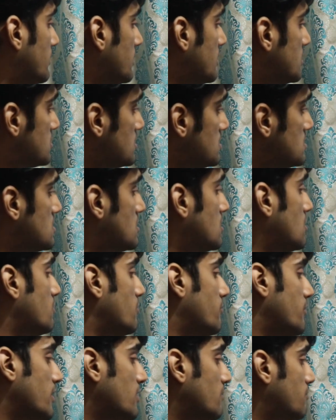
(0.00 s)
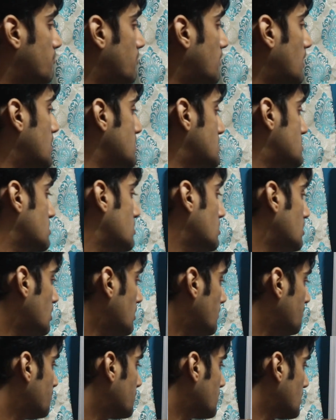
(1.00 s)
reach each other very fast
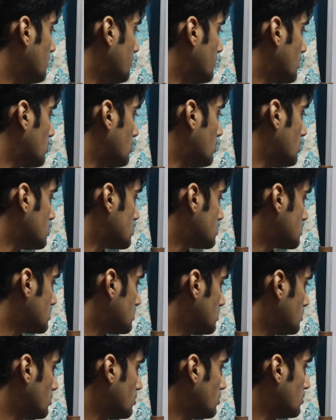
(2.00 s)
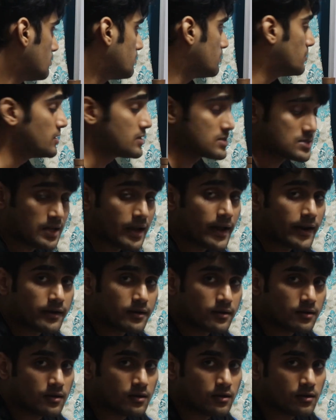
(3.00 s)
because it's
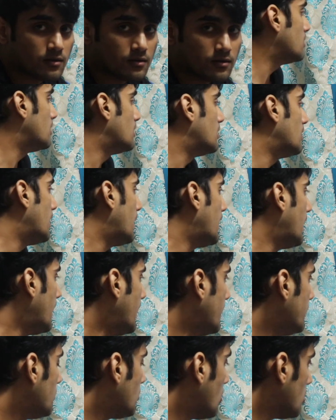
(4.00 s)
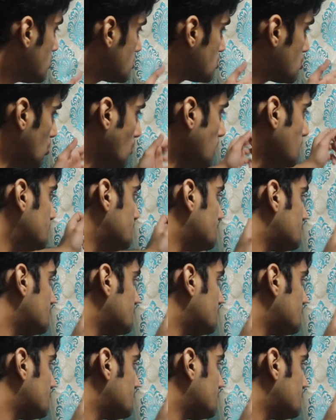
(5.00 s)
light. And also